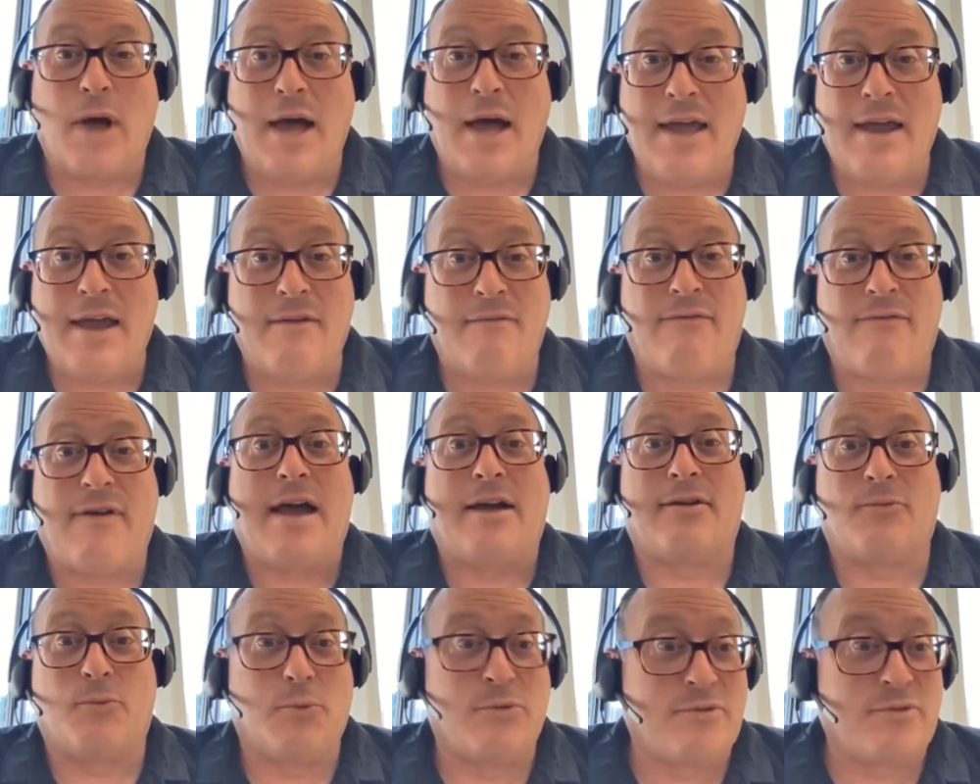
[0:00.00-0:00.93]
Why, in
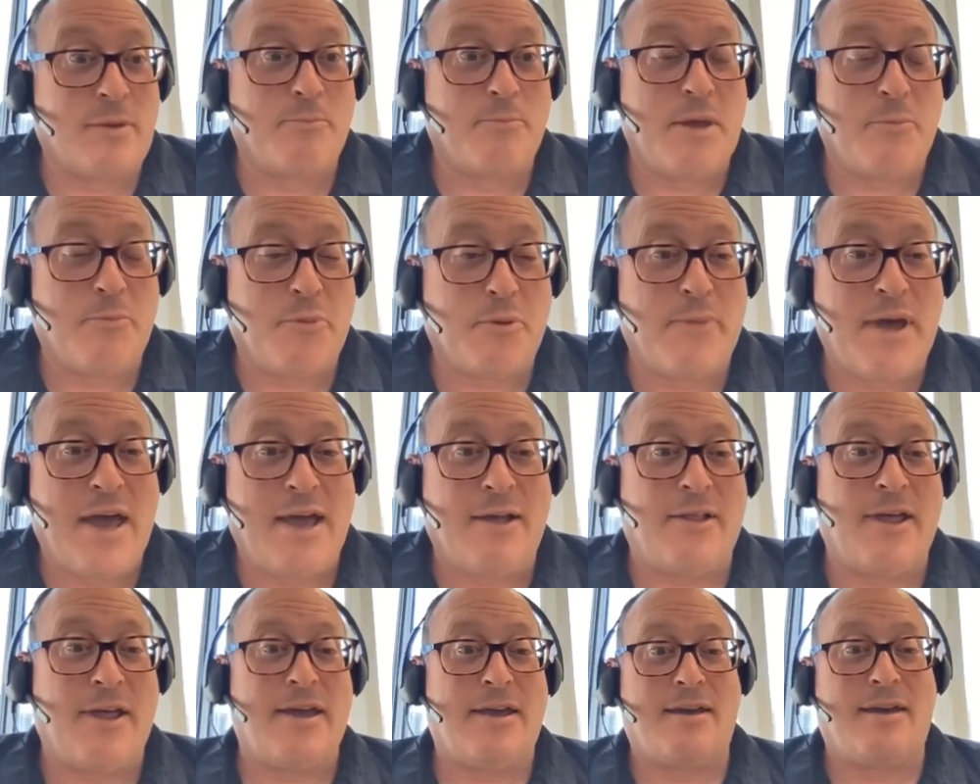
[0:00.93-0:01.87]
fact, will some people
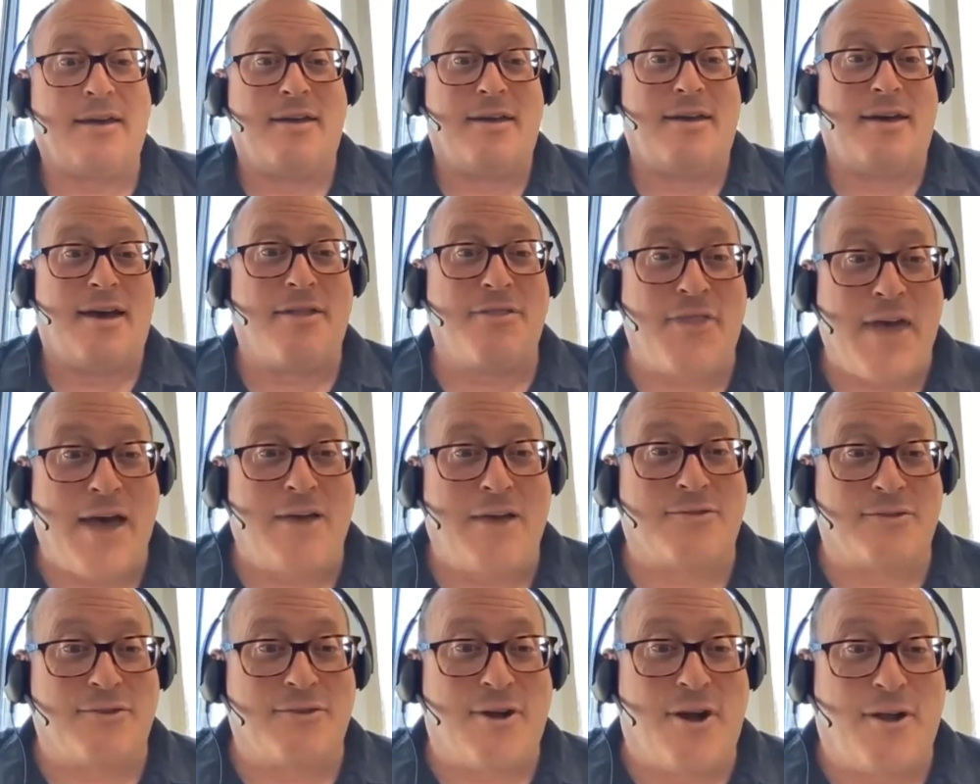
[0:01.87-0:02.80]
pay like
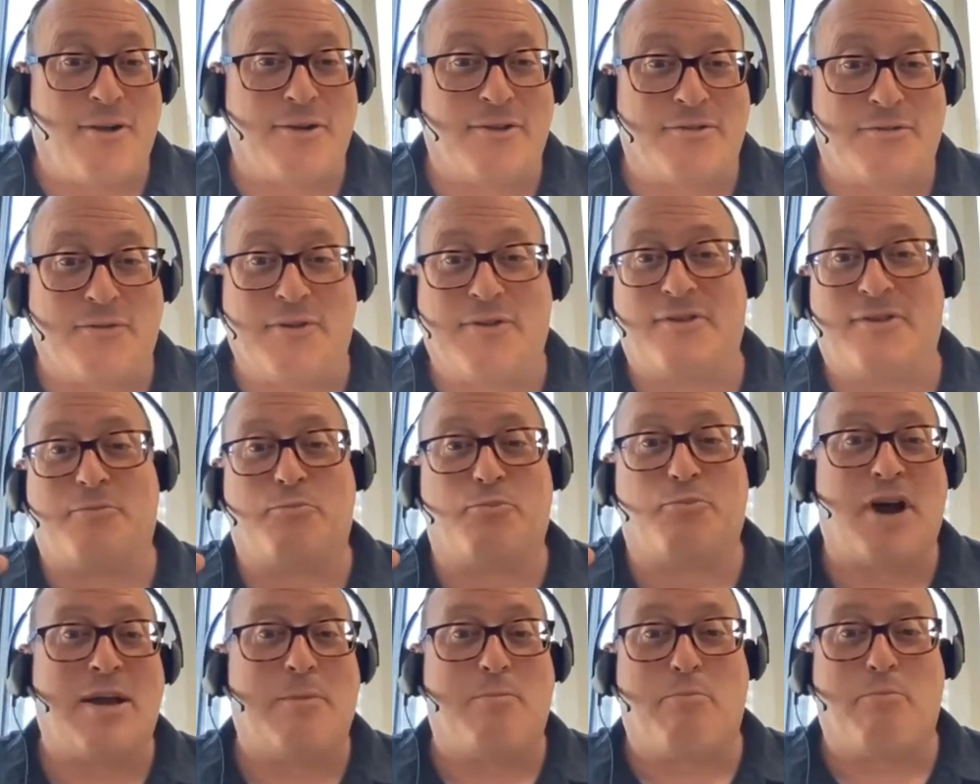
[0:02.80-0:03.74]
$1,000 for this
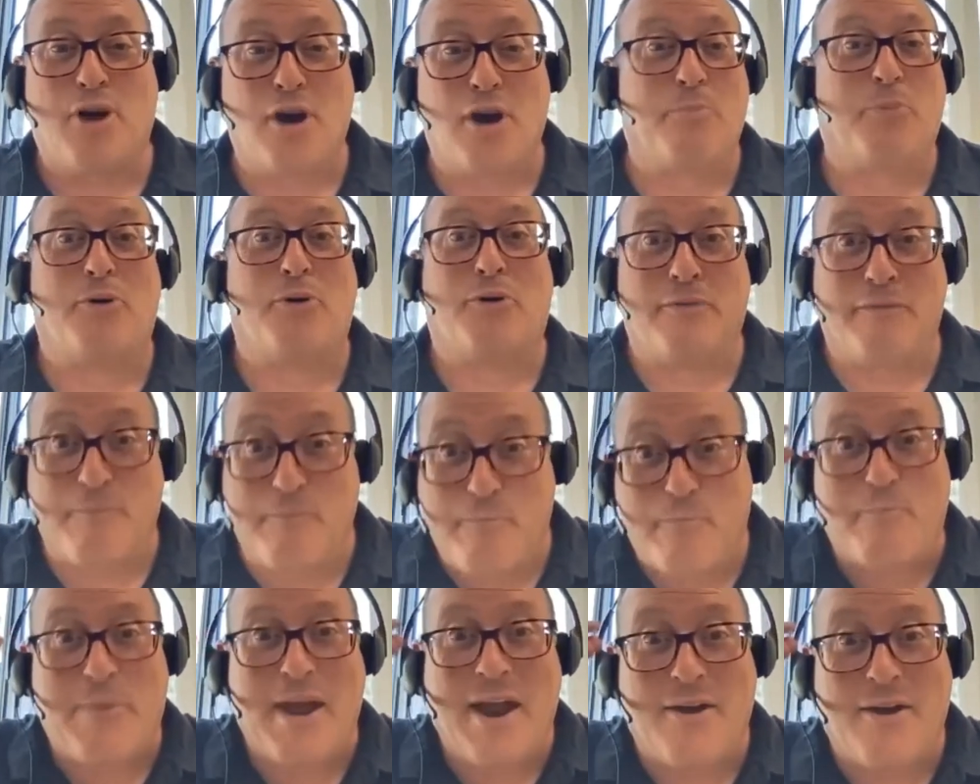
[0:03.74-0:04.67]
bright purple
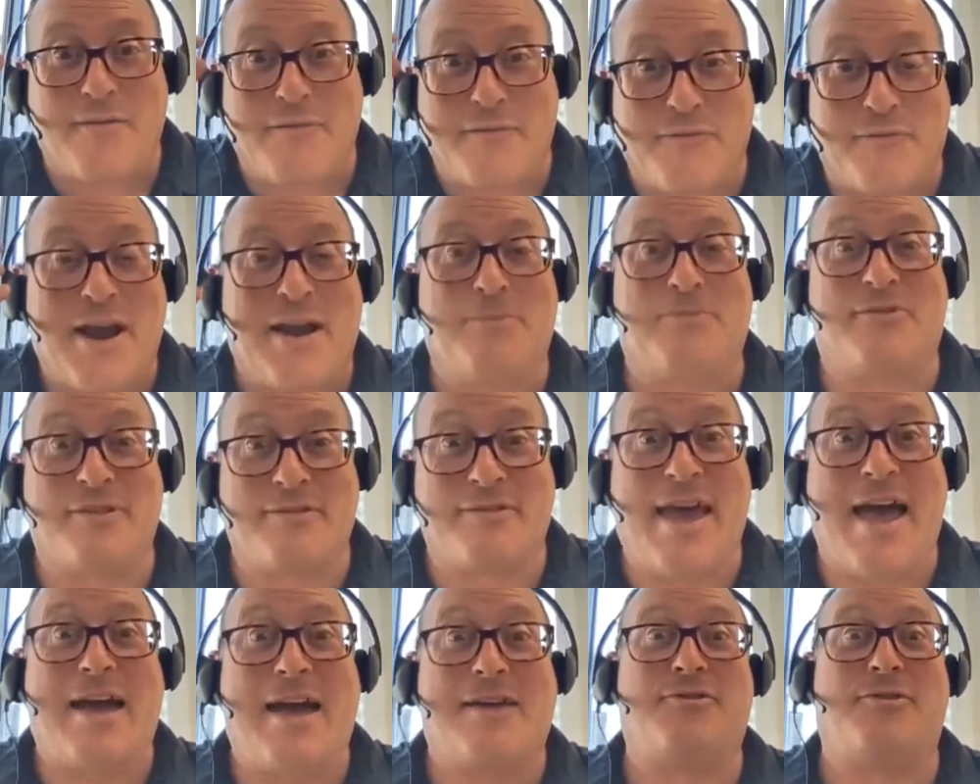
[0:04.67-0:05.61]
pair of frames that's
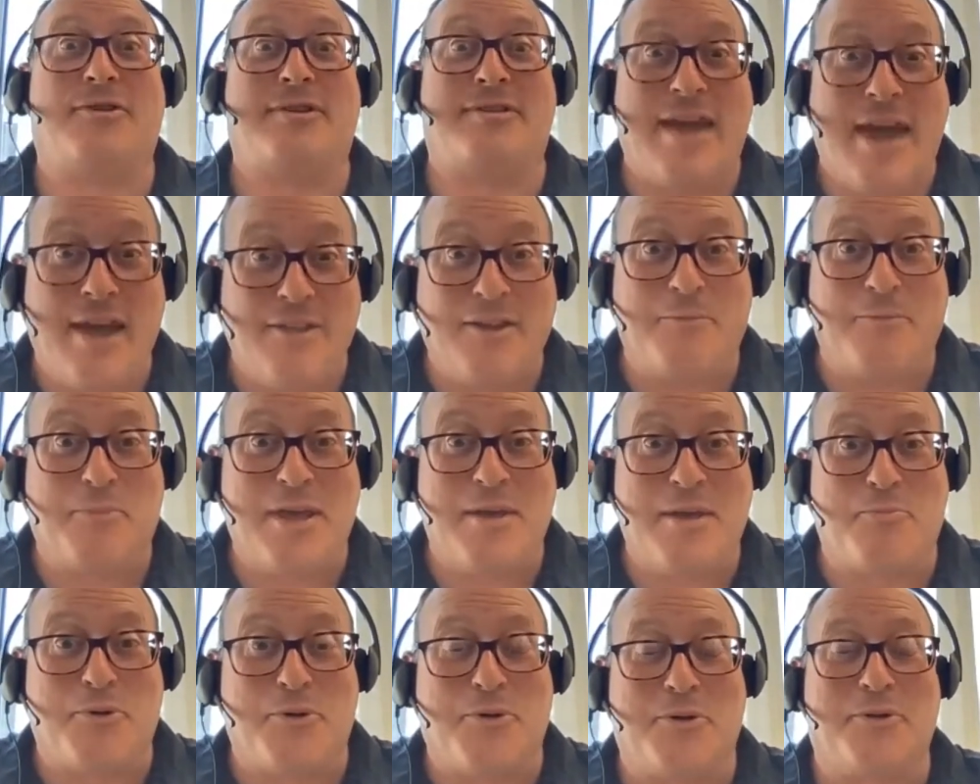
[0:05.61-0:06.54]
actually telling
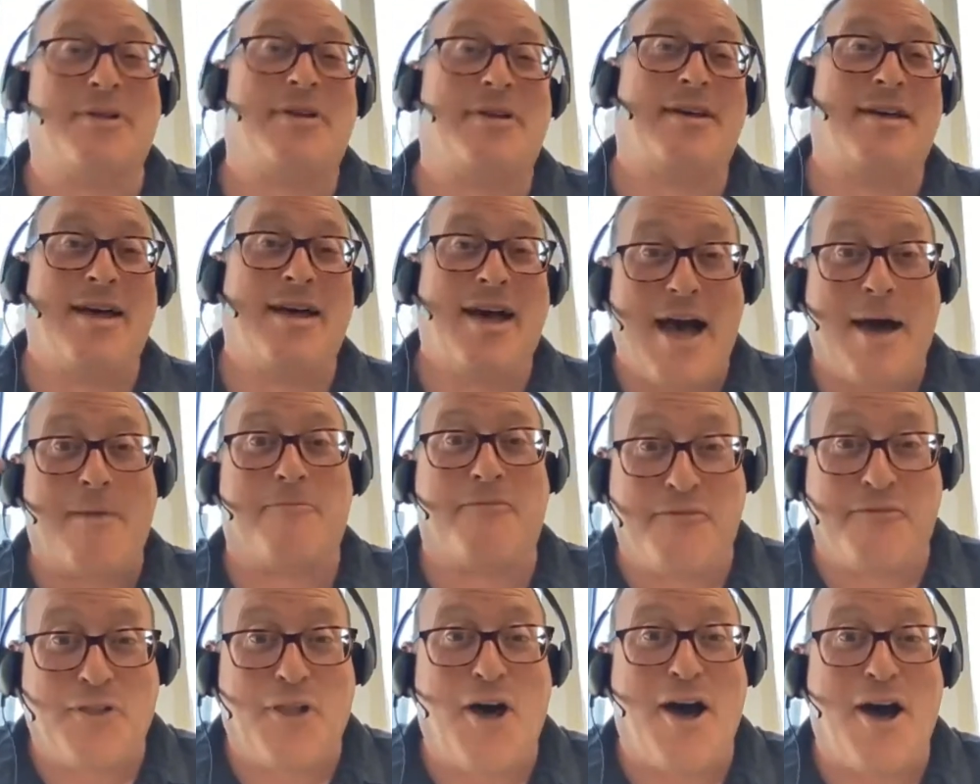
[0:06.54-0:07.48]
people I'm
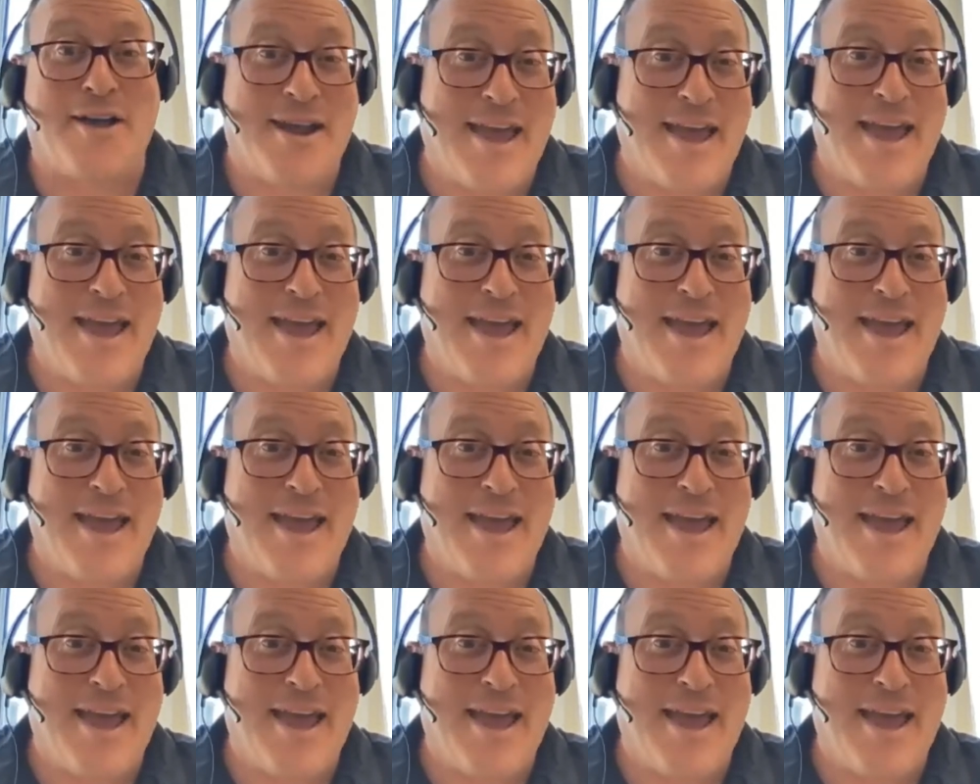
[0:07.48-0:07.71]
flawed, I